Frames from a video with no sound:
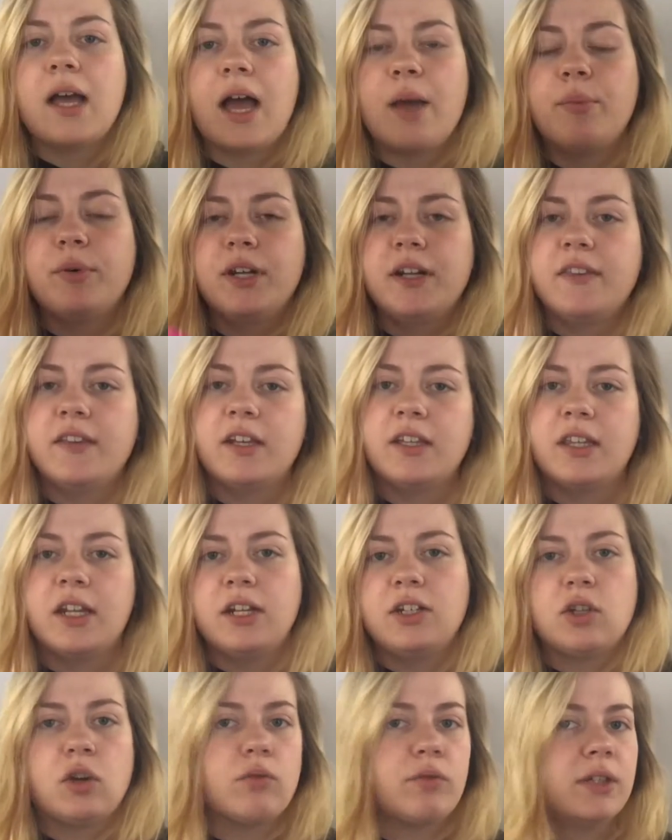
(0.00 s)
I put in there that I
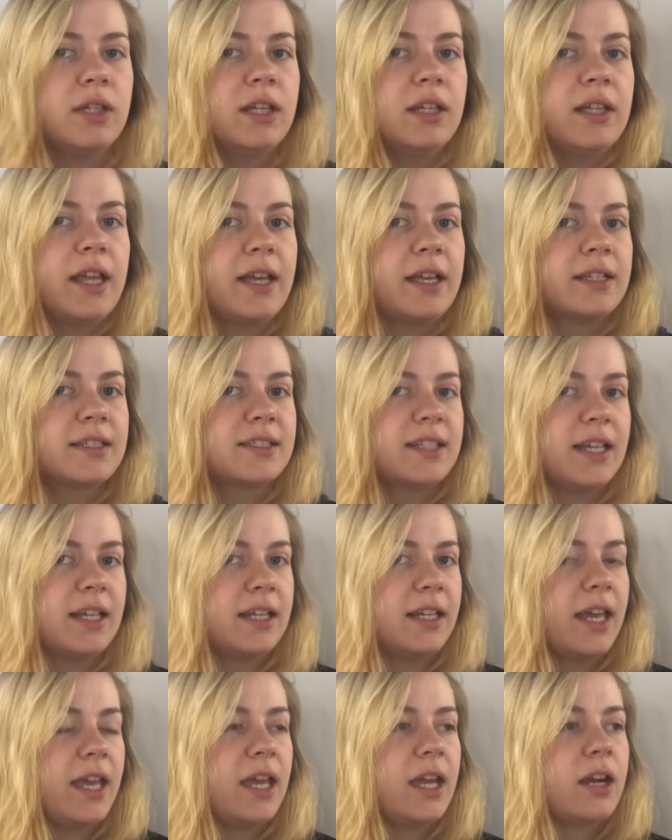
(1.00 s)
don't really like
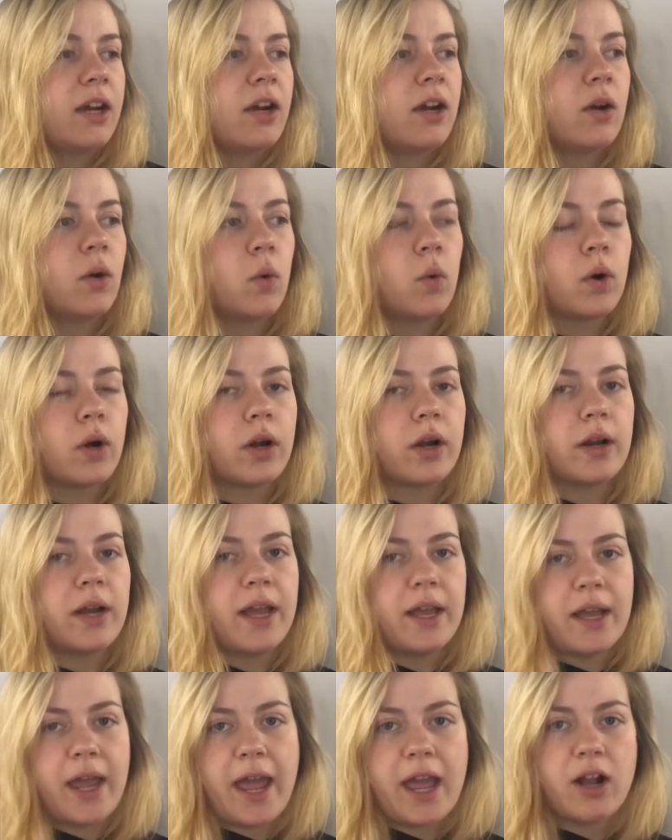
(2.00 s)
skincare or
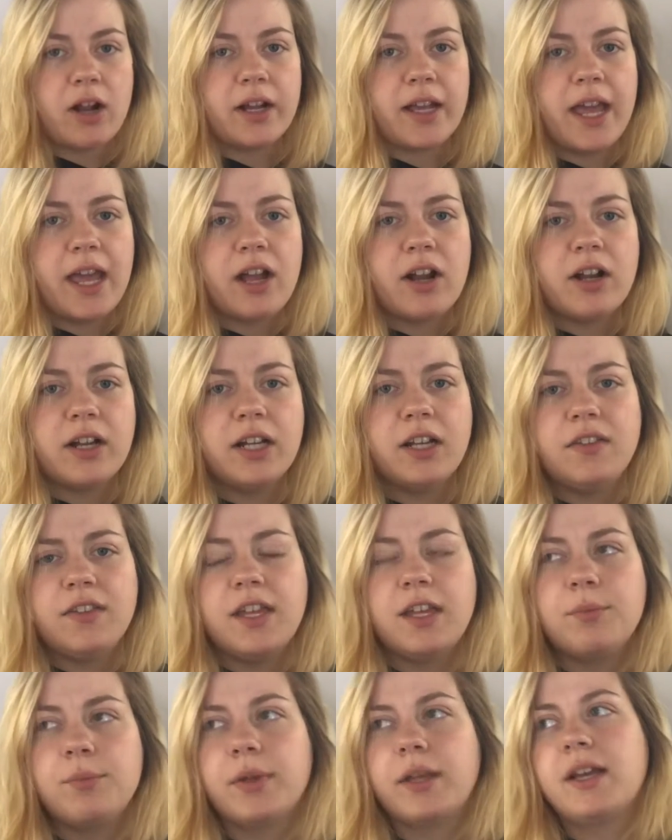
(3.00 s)
hair care or
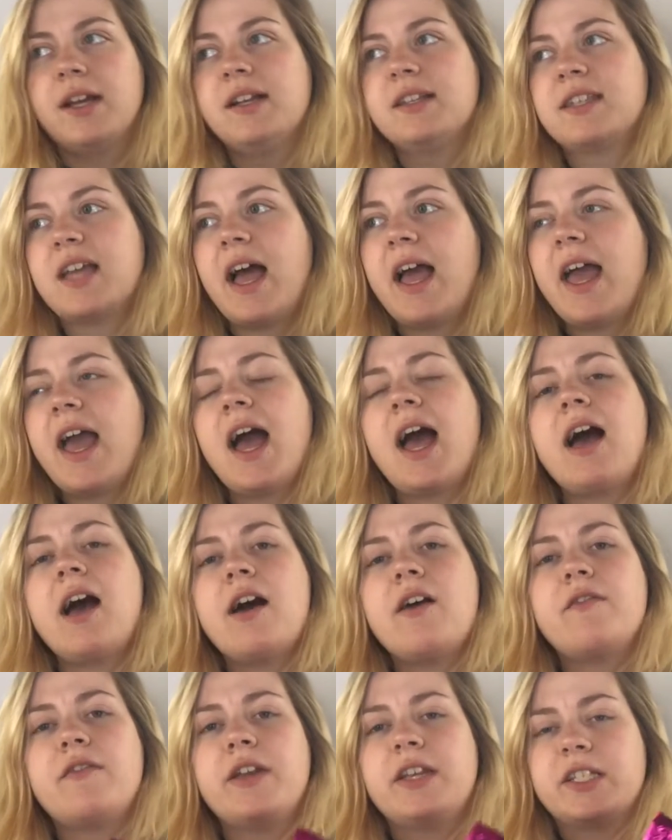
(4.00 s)
anything because I
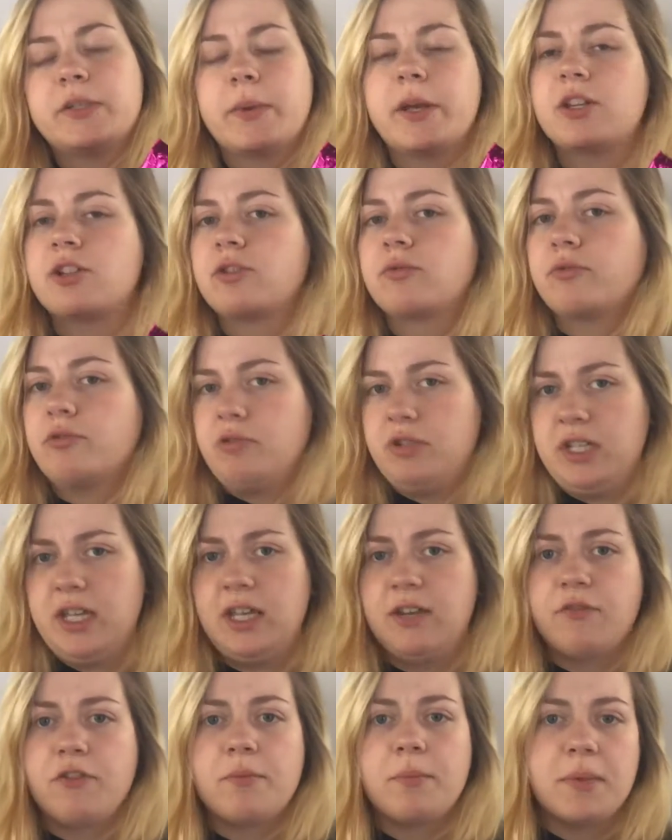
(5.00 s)
have a special
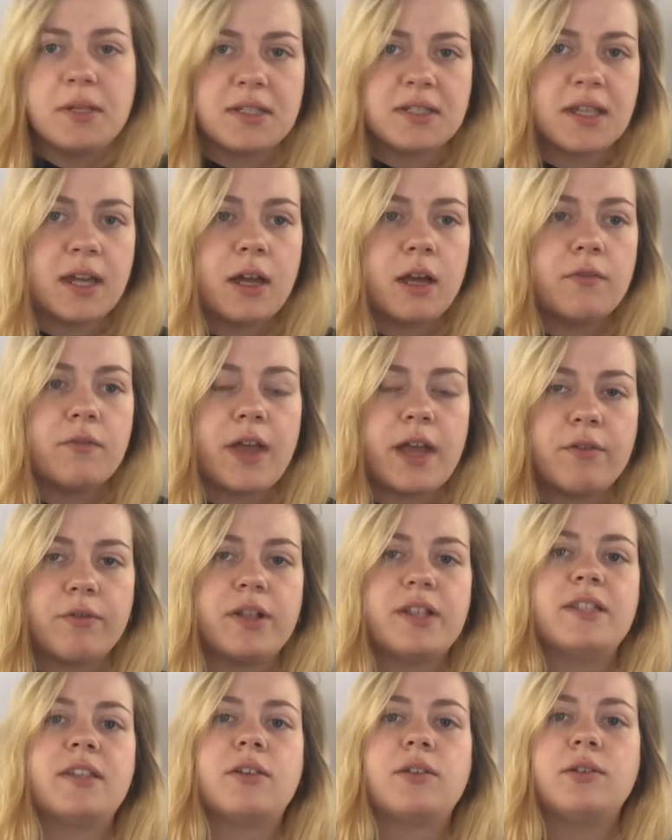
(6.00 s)
routine for myself
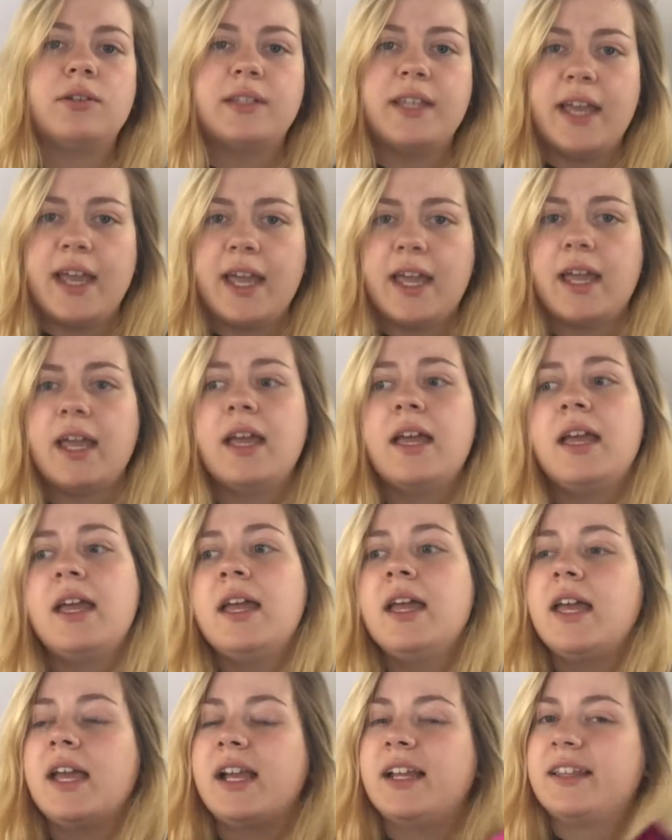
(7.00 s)
every single day
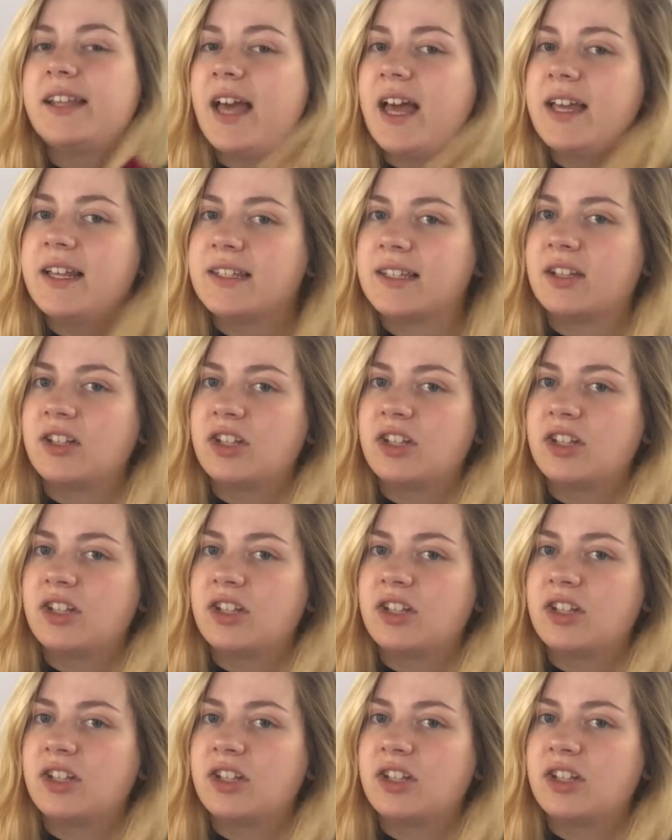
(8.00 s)
and that is